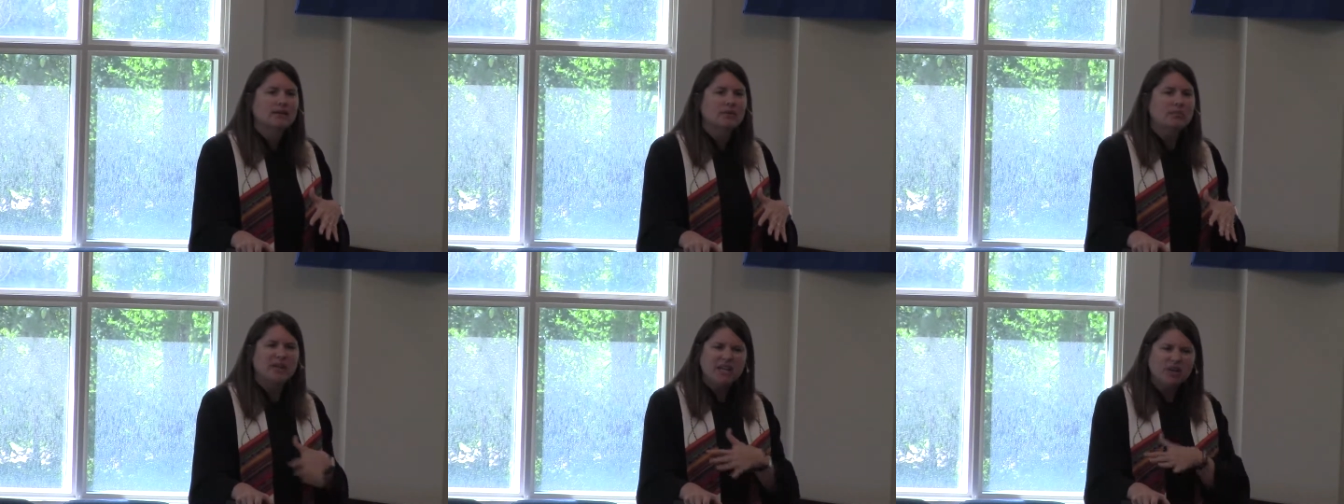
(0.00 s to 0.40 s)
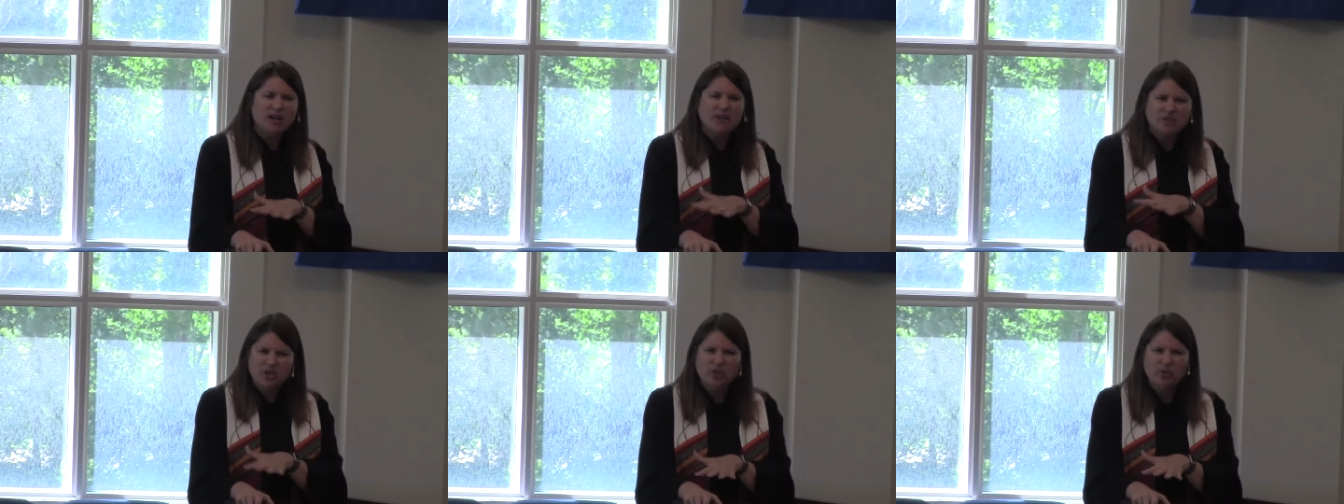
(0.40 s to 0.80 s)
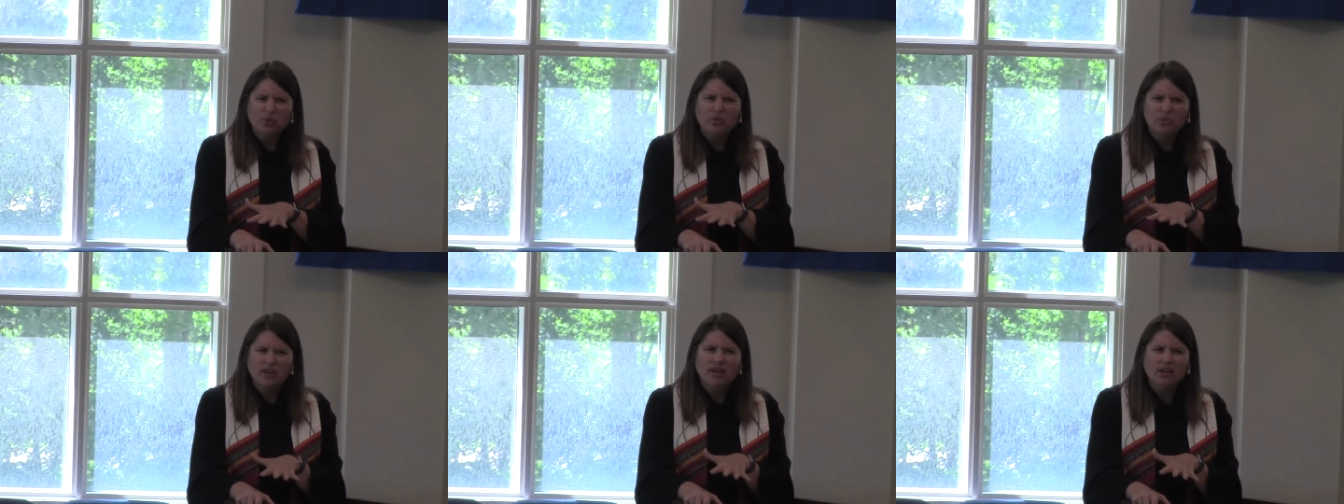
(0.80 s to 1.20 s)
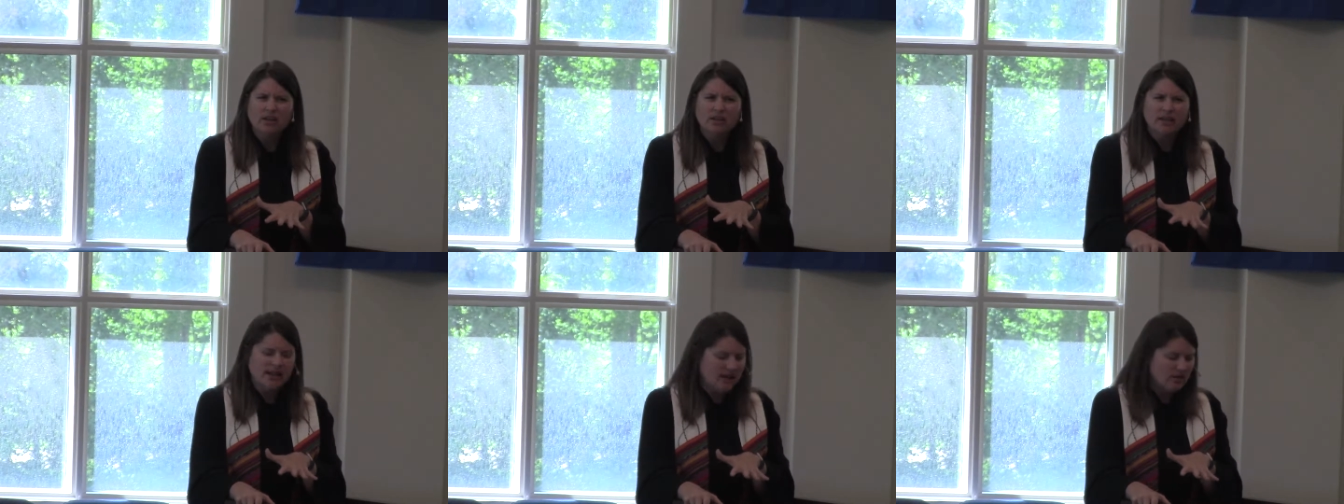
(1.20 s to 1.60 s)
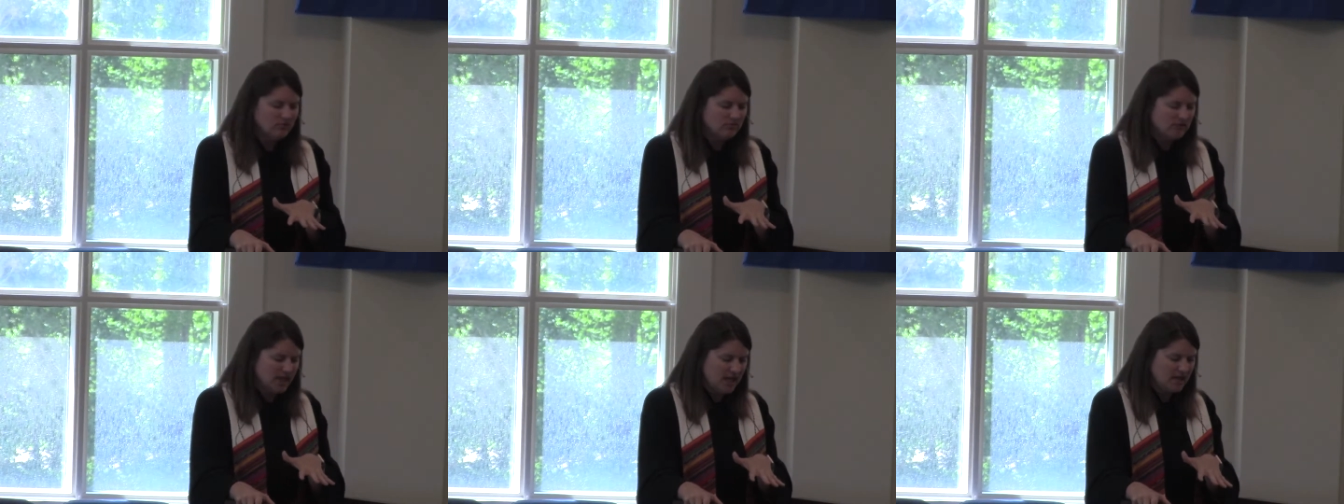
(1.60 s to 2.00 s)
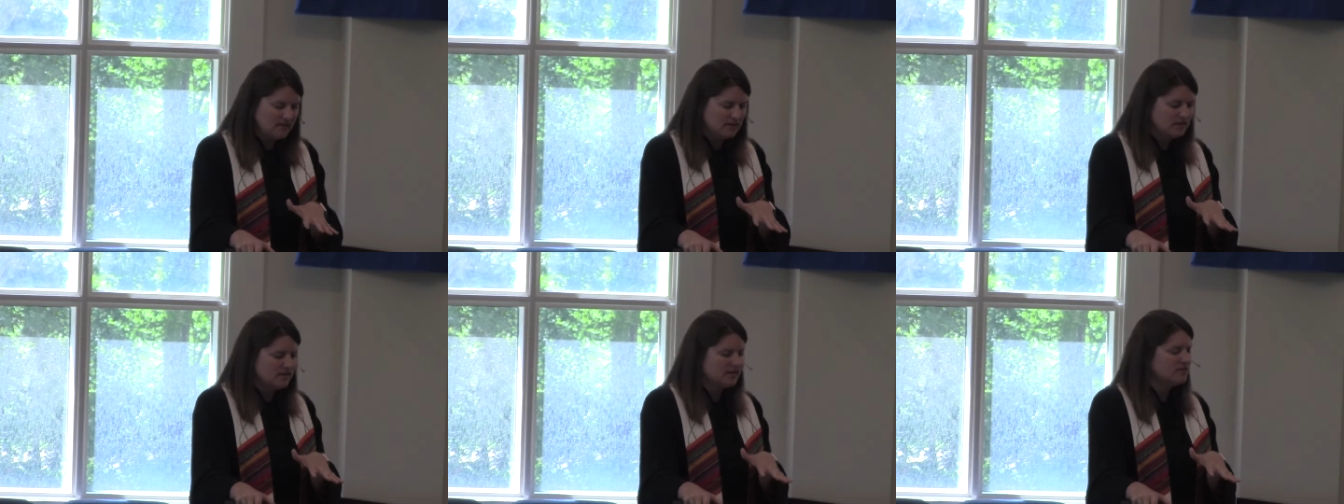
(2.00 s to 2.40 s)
Peter, have you figured it out yet?